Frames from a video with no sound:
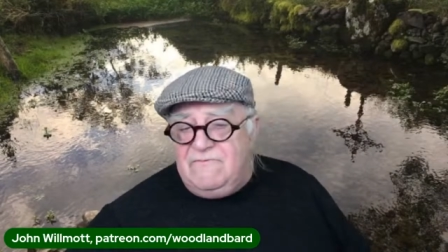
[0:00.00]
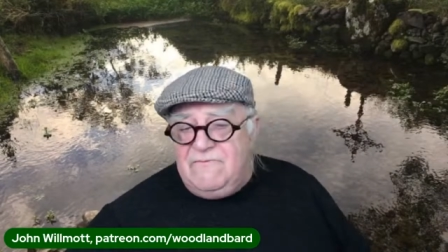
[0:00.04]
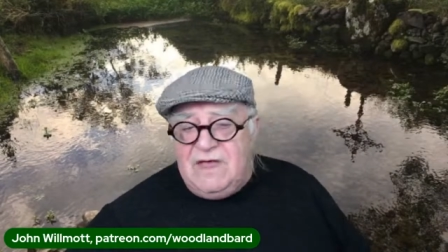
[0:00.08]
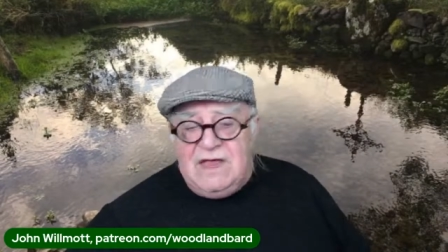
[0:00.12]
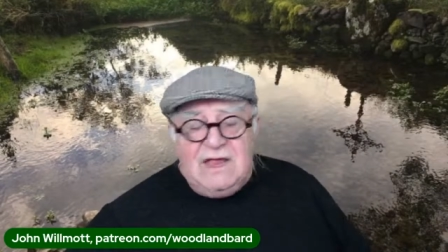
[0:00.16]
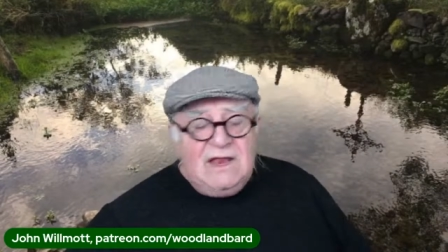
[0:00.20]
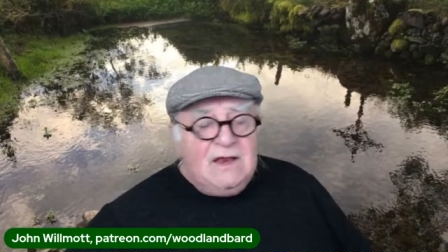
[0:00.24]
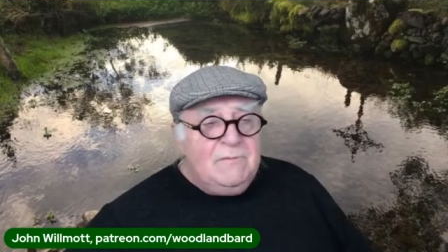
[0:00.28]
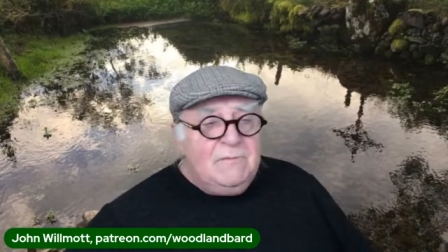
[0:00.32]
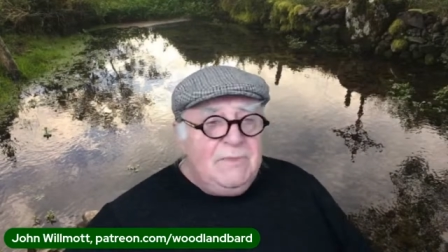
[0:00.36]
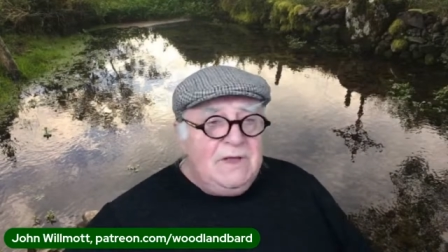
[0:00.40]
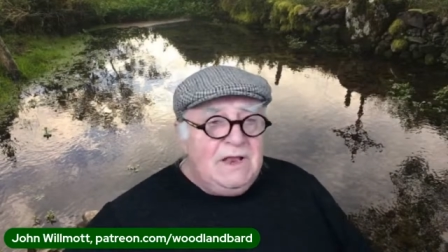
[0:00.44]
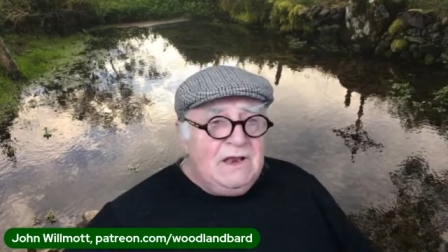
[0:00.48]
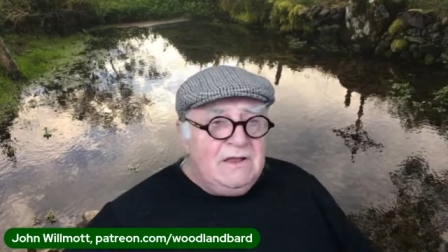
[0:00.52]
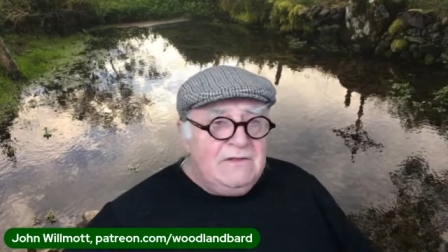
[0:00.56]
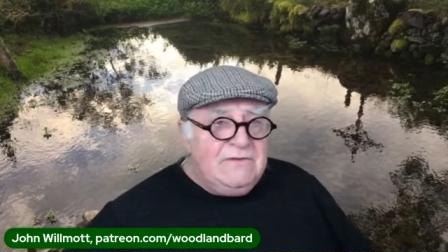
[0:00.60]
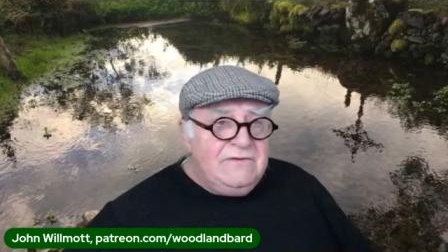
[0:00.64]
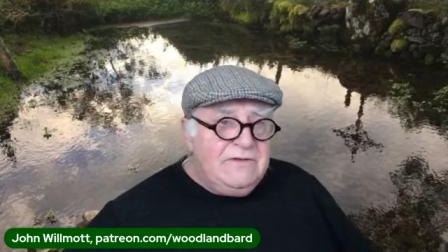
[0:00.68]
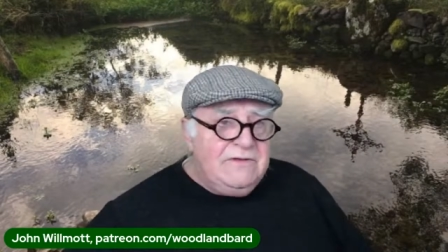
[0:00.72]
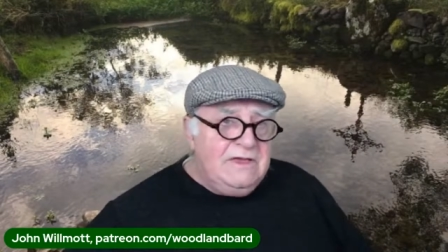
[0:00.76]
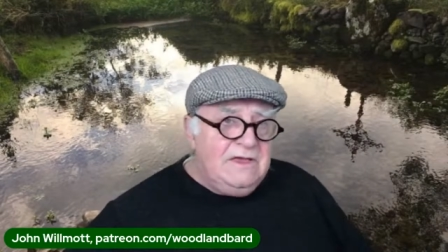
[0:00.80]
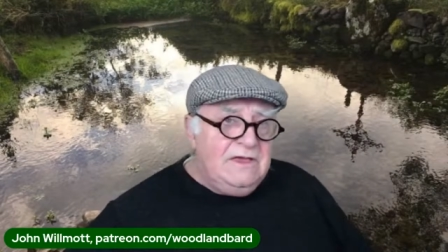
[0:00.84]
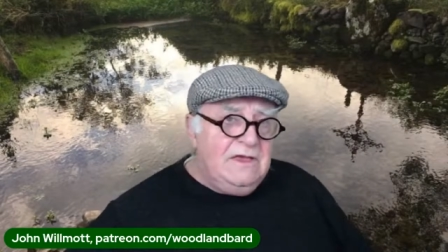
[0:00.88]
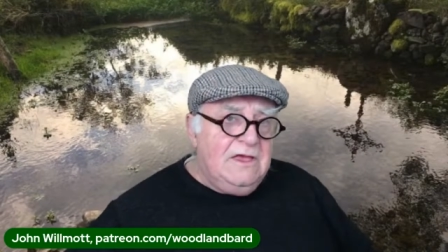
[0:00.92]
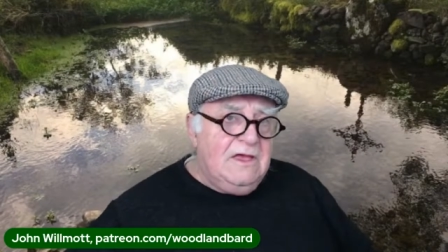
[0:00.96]

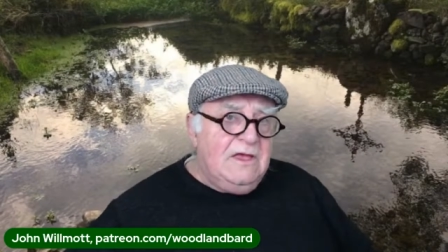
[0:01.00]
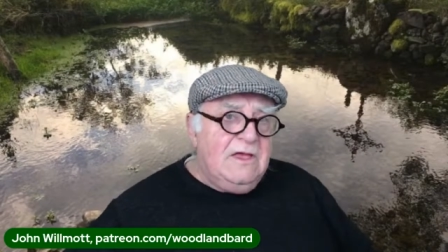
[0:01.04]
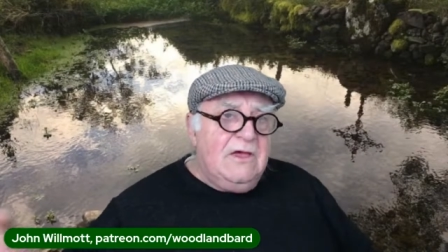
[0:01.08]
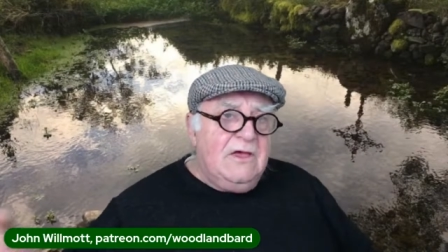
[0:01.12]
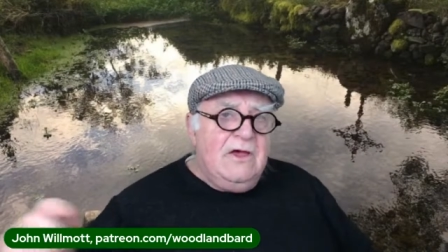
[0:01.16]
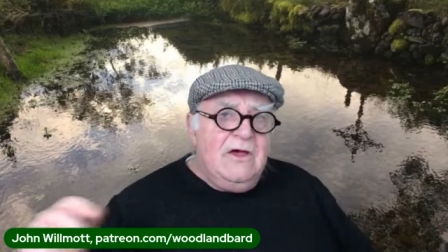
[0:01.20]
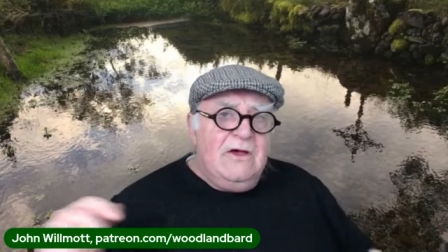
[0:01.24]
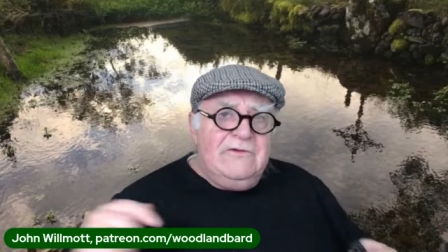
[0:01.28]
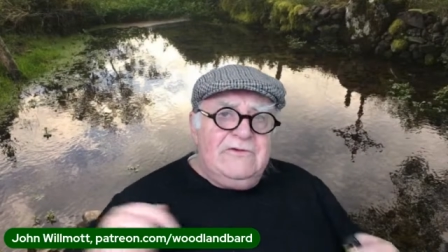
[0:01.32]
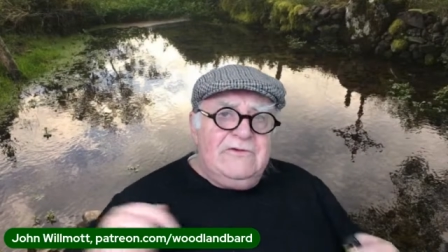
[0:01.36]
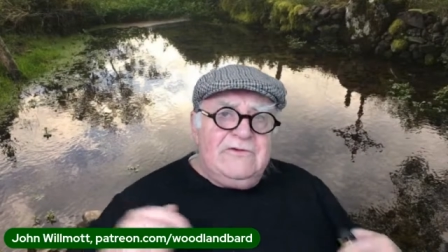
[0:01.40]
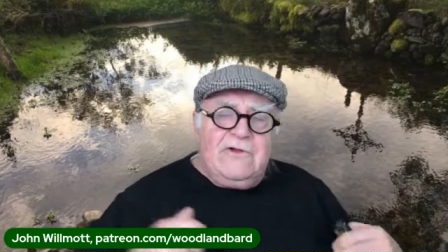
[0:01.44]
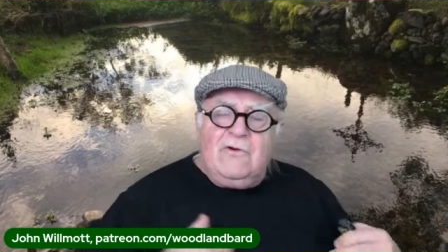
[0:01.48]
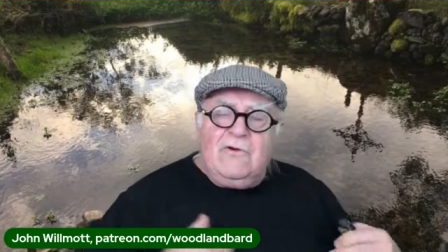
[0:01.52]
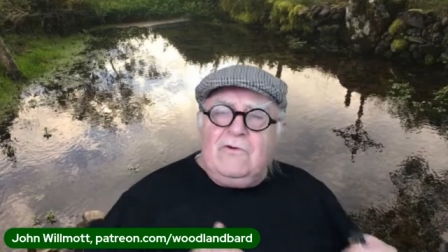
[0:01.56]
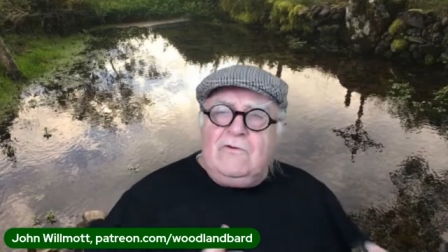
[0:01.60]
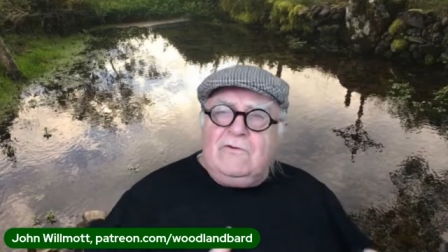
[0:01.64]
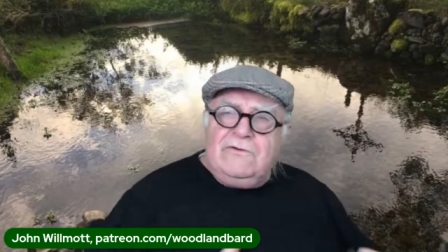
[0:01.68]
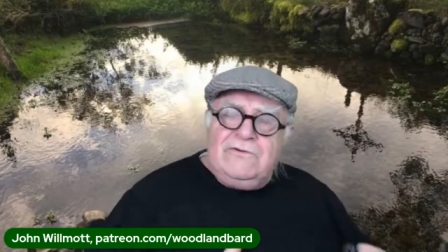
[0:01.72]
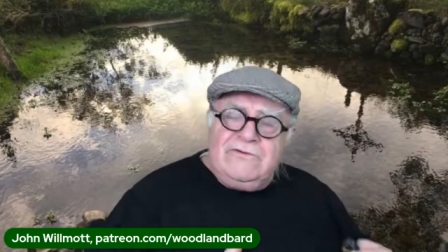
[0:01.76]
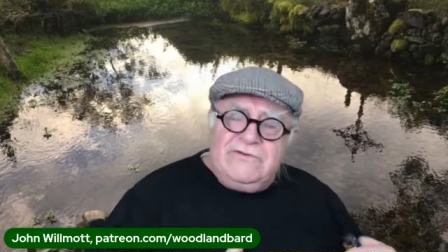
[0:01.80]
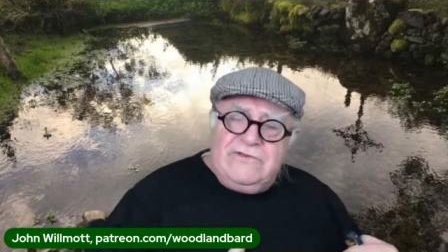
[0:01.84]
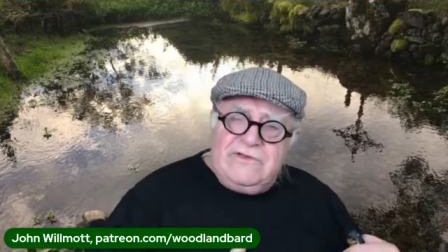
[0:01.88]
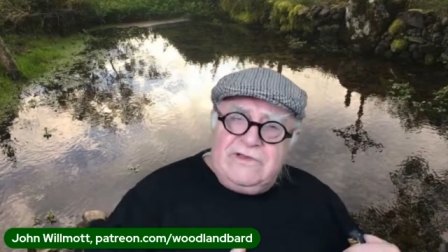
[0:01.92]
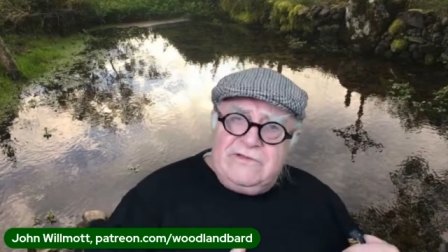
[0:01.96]
availability has
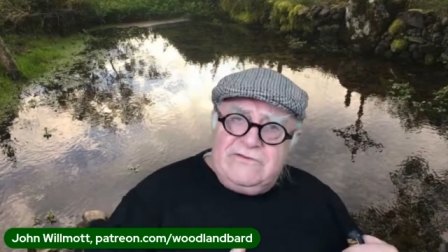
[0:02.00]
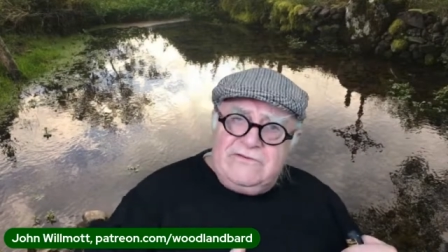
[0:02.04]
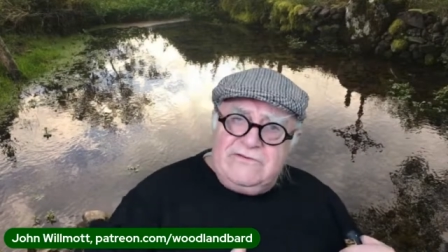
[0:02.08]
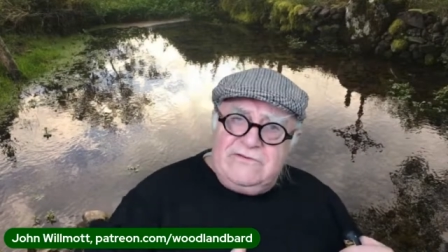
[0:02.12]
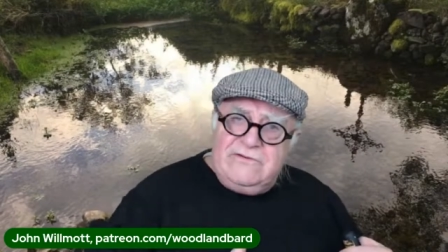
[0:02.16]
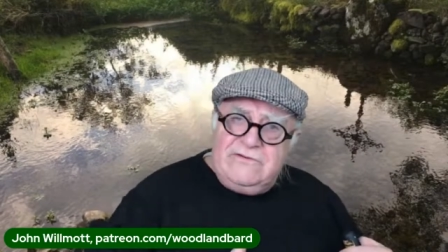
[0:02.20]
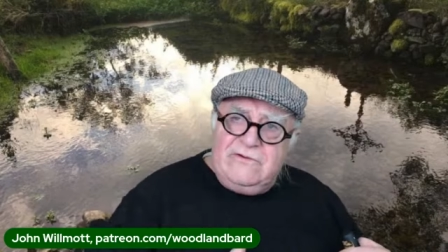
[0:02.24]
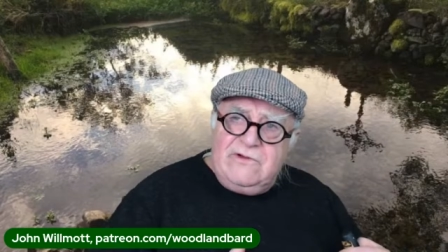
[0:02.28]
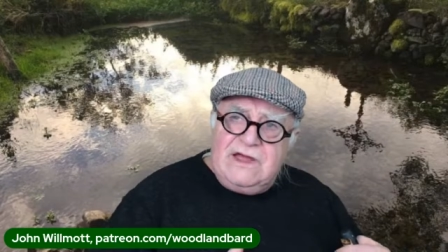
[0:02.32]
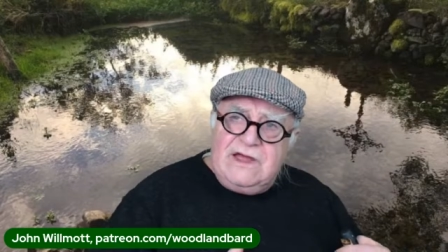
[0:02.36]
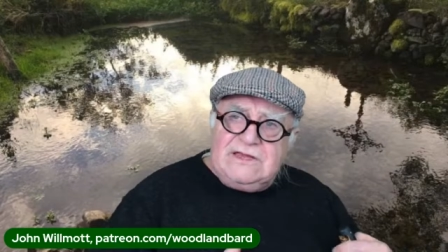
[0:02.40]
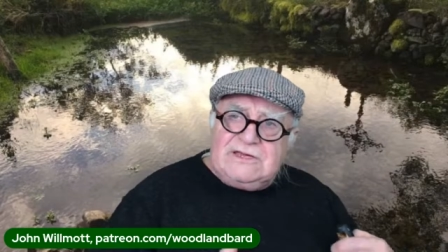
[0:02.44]
caused us to